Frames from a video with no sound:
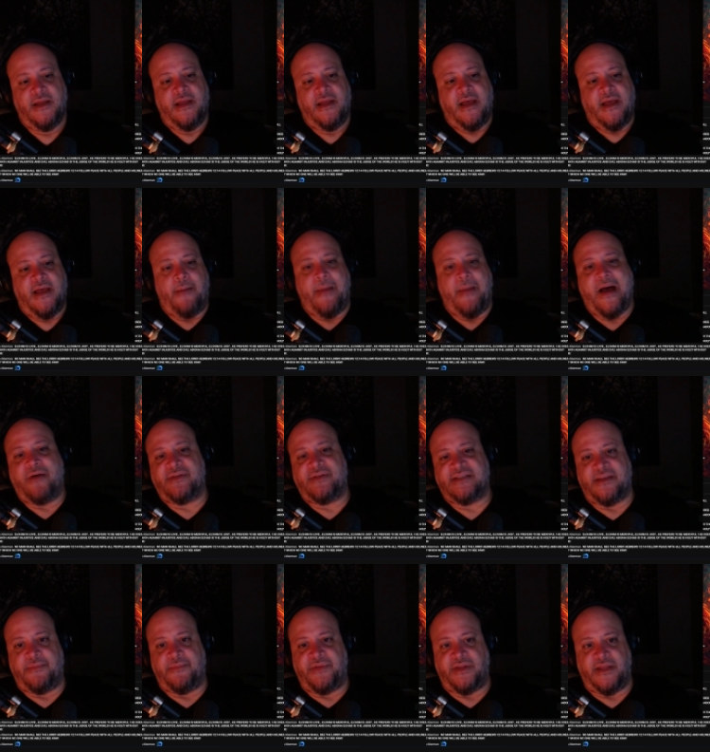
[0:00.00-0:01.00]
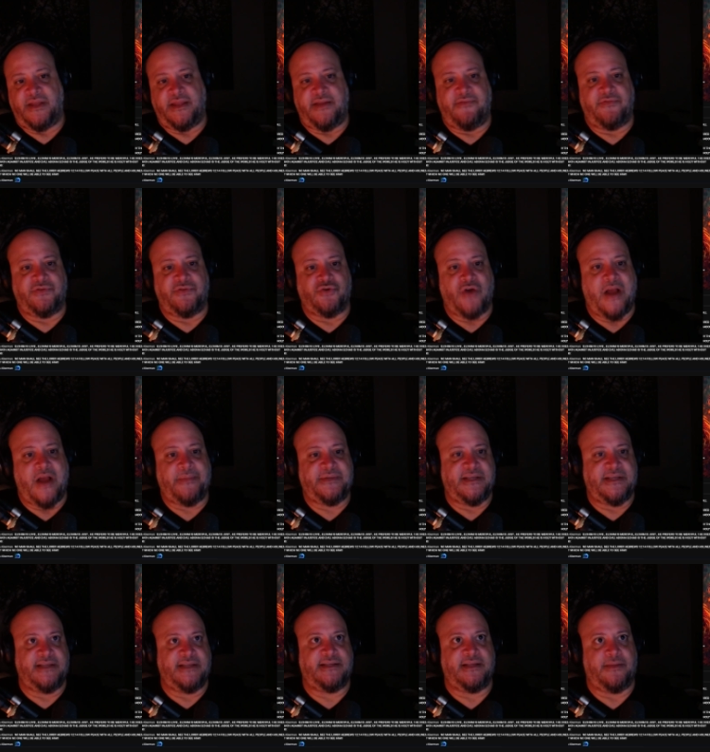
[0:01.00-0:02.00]
about something that they've dropped
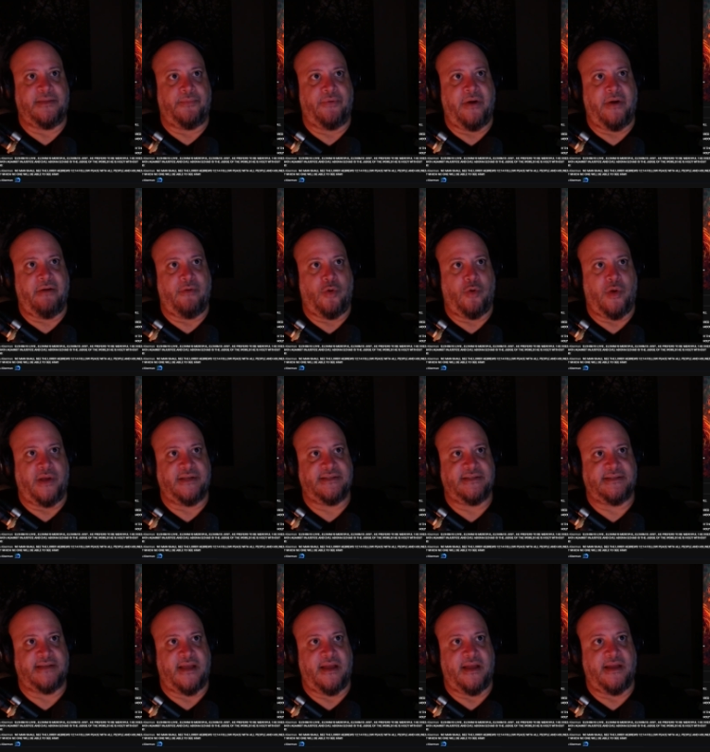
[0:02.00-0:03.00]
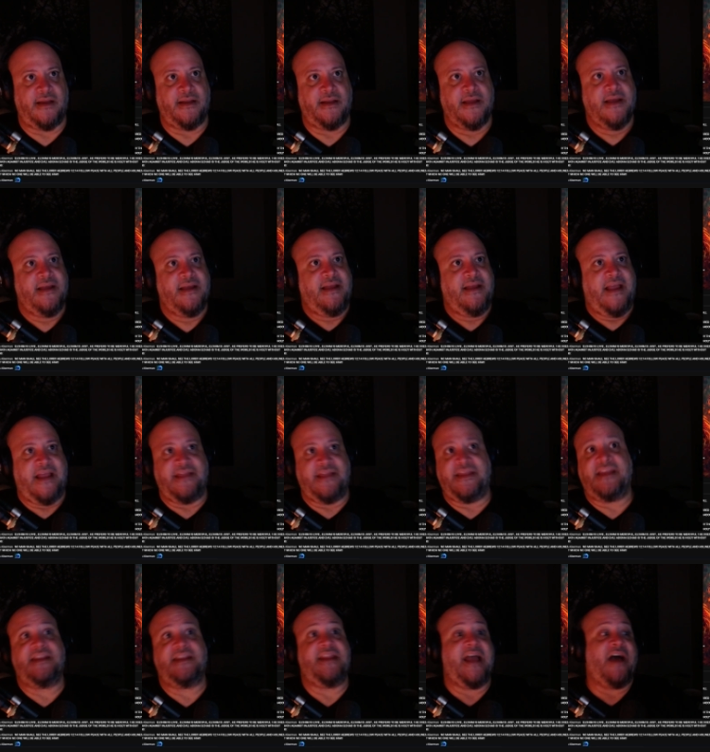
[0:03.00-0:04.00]
into the prayer request side. And
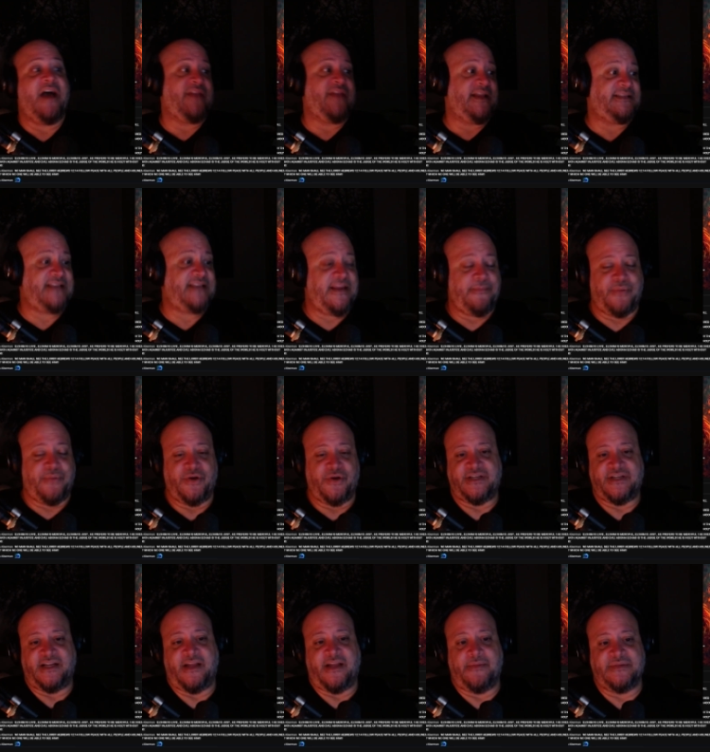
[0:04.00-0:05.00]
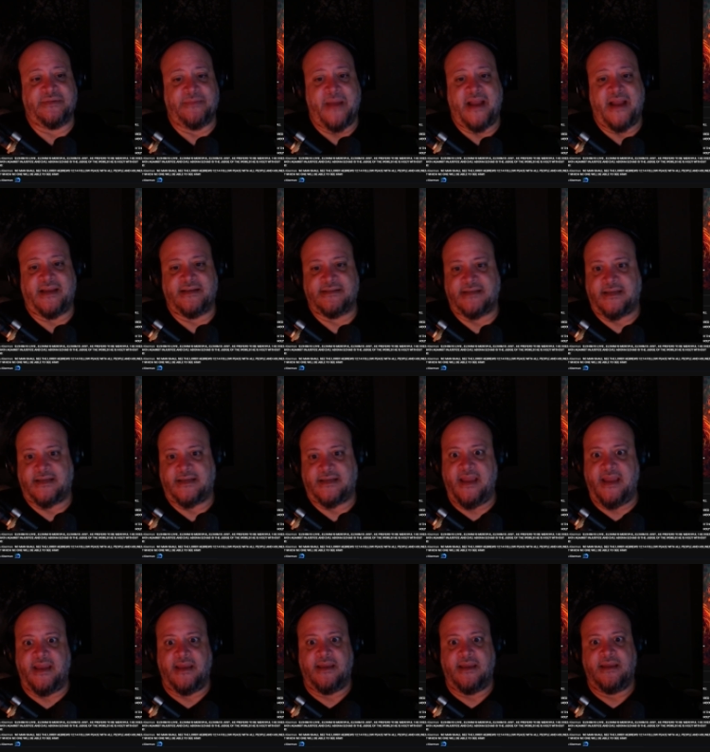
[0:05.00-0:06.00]
then now that same person comes back and is like,
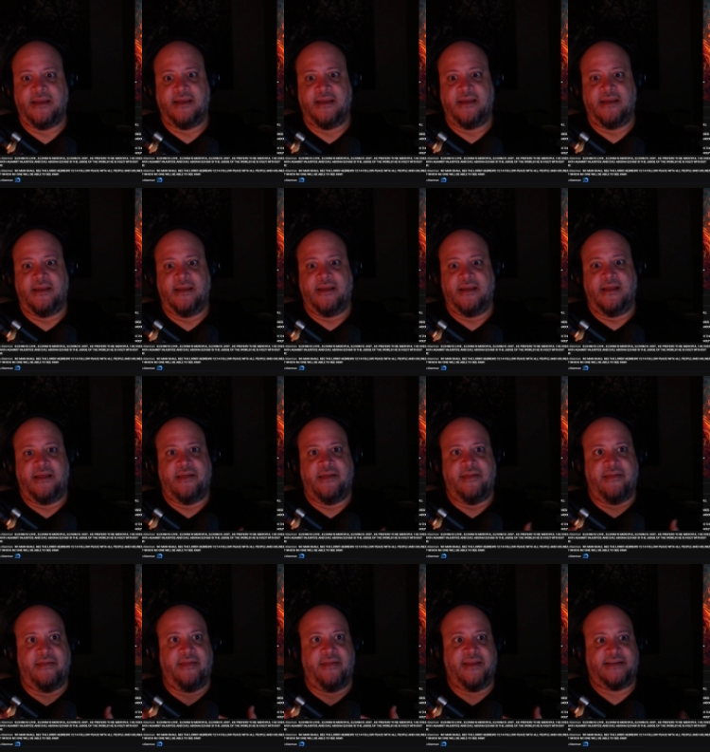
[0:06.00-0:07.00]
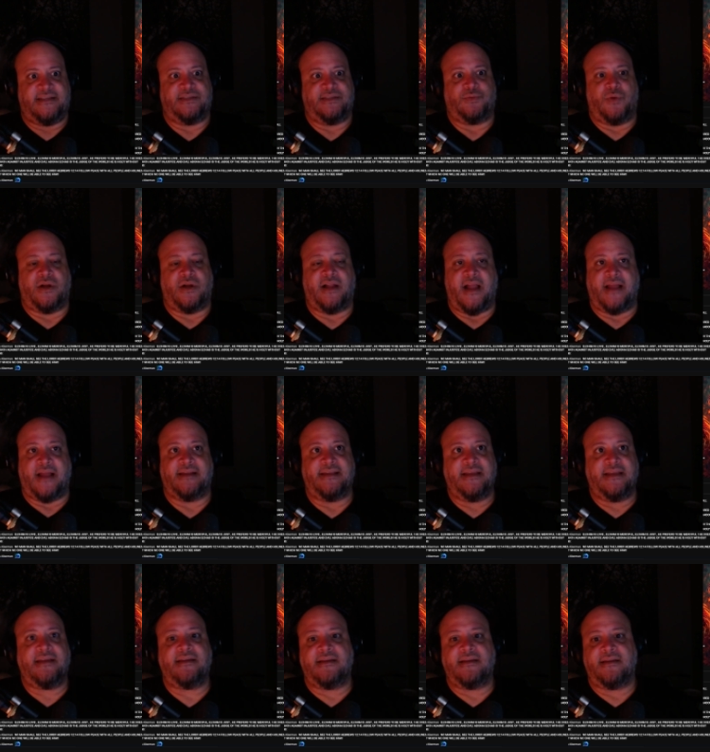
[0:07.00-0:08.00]
hey, this is what God
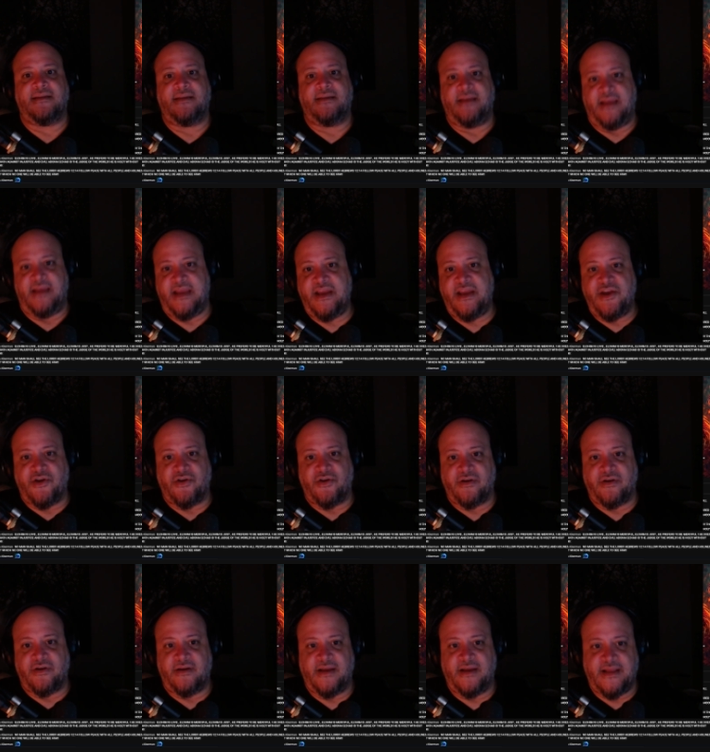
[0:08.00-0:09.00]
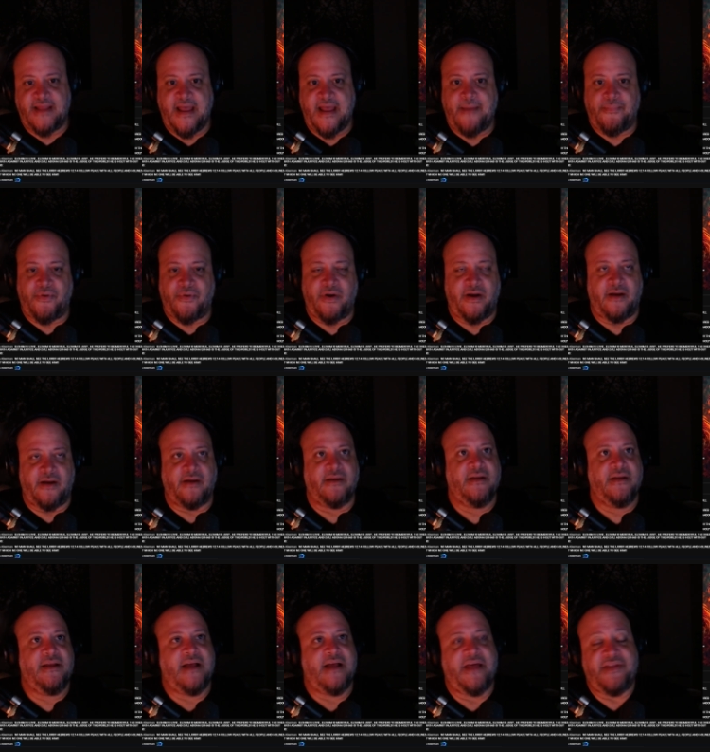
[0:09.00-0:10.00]
did here in that prayer.
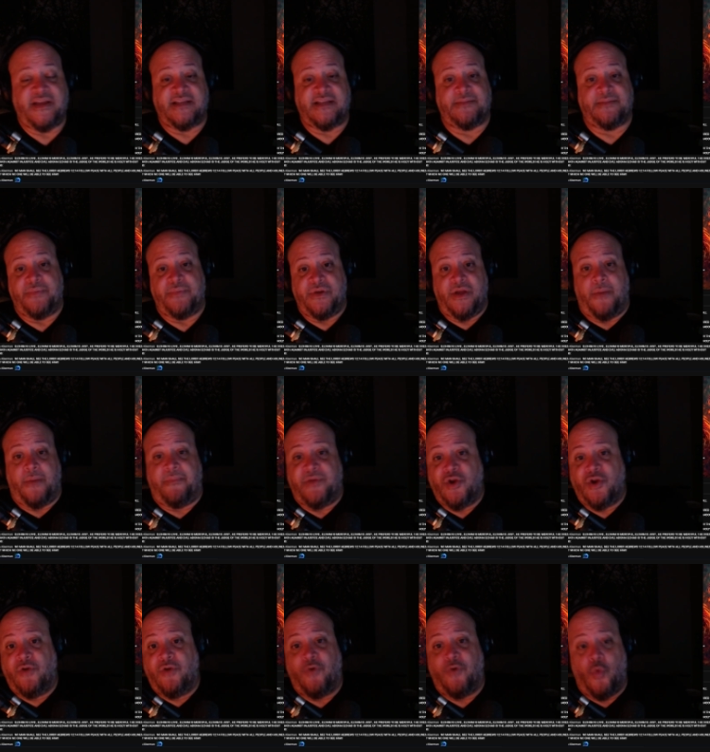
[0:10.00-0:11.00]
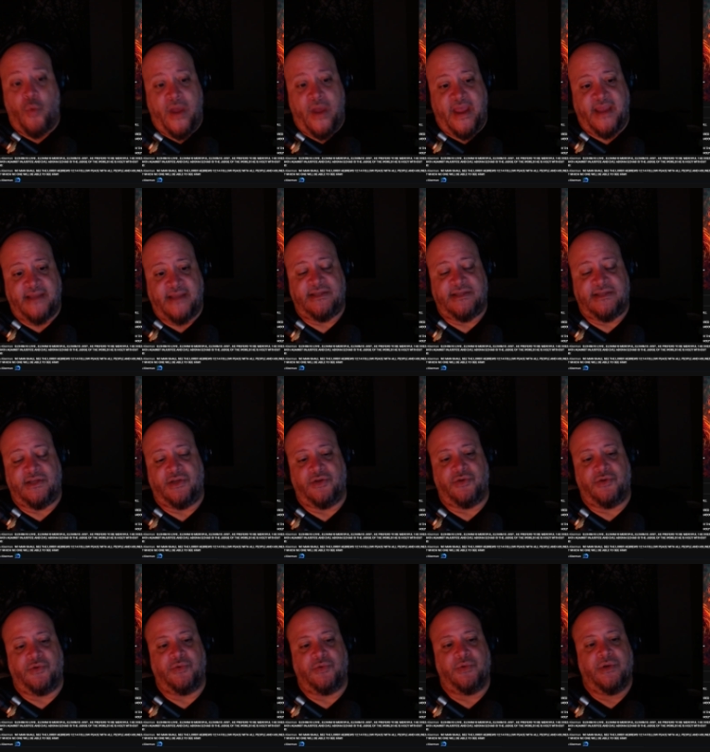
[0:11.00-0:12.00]
I think it's a beautiful way to